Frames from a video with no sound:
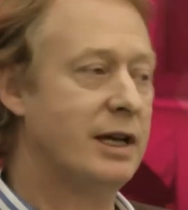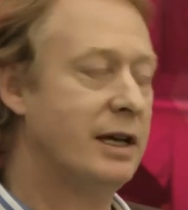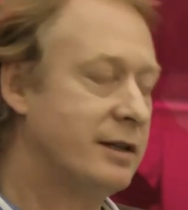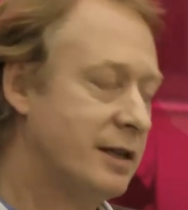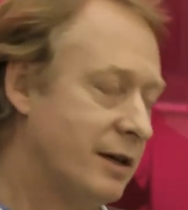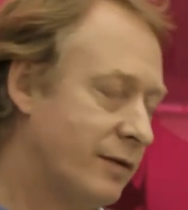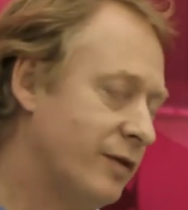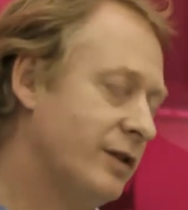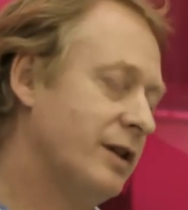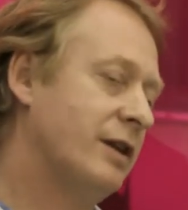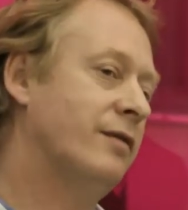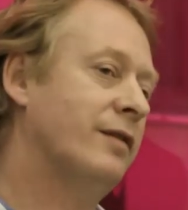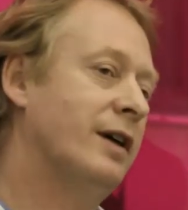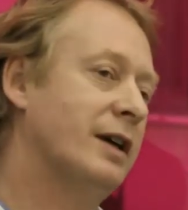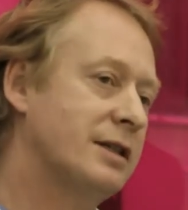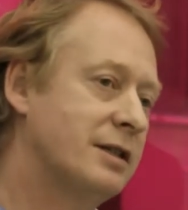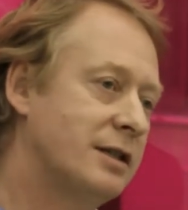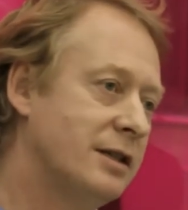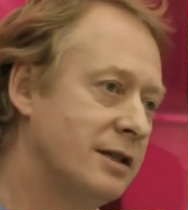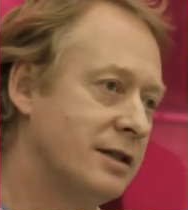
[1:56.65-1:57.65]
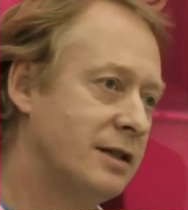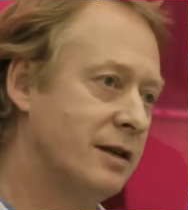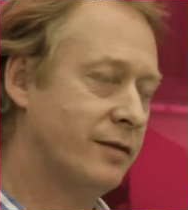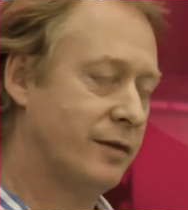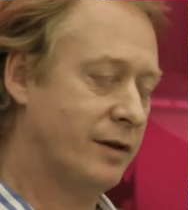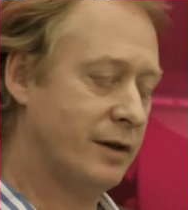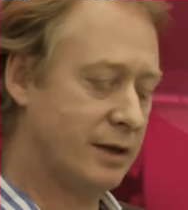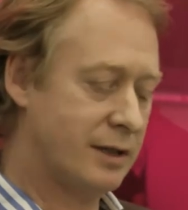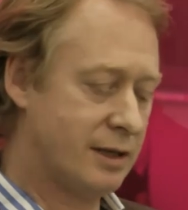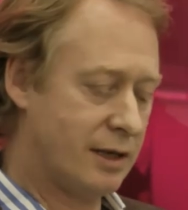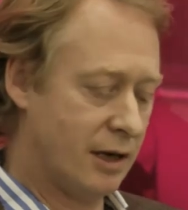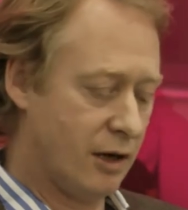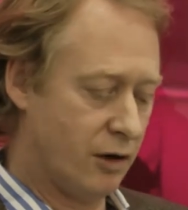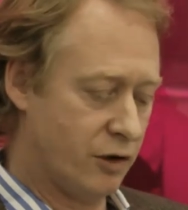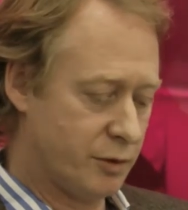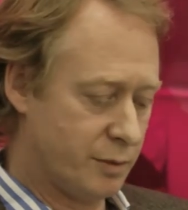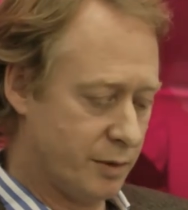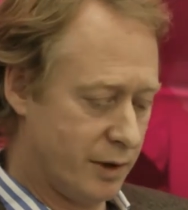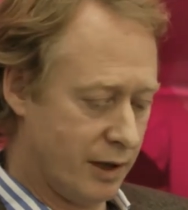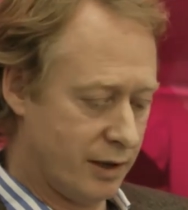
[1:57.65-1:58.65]
different investors, different
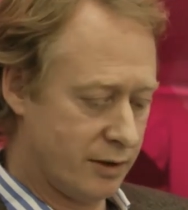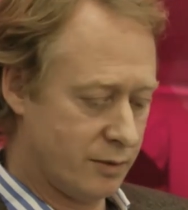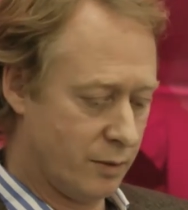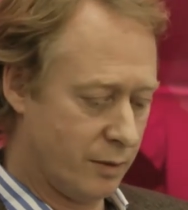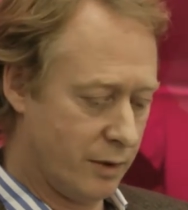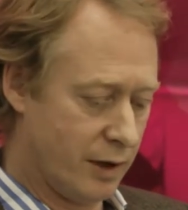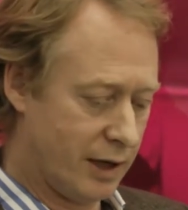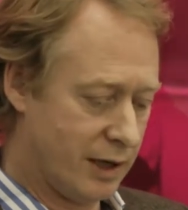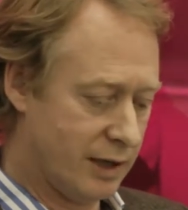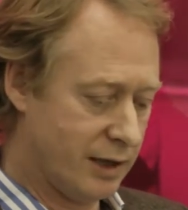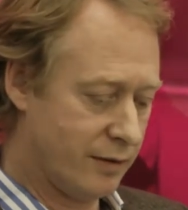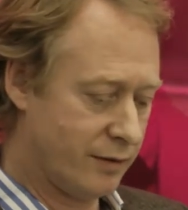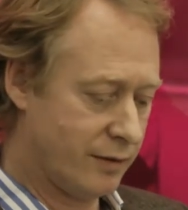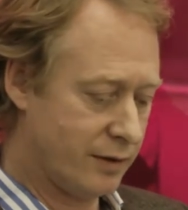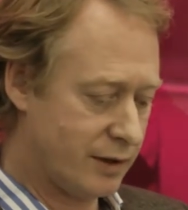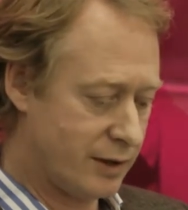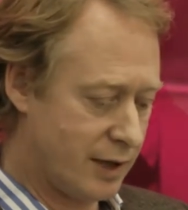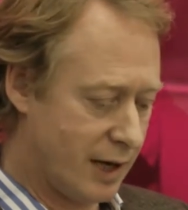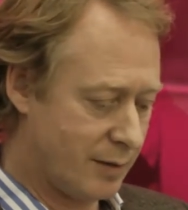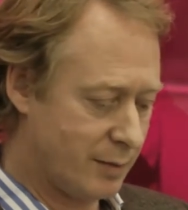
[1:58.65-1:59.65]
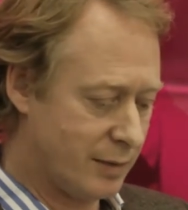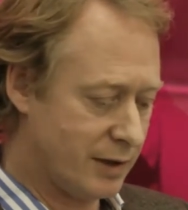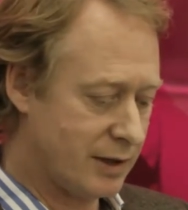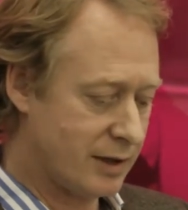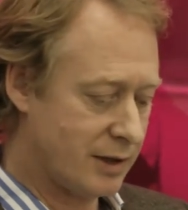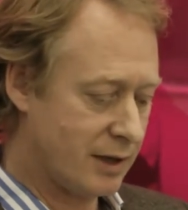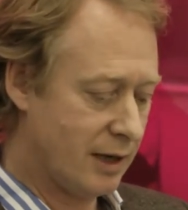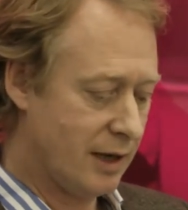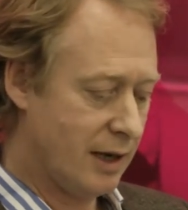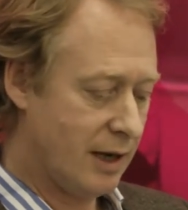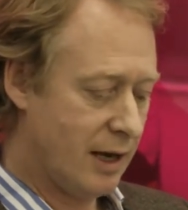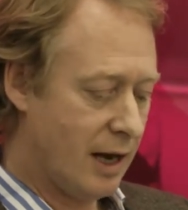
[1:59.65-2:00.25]
entrepreneurs that work in different segments.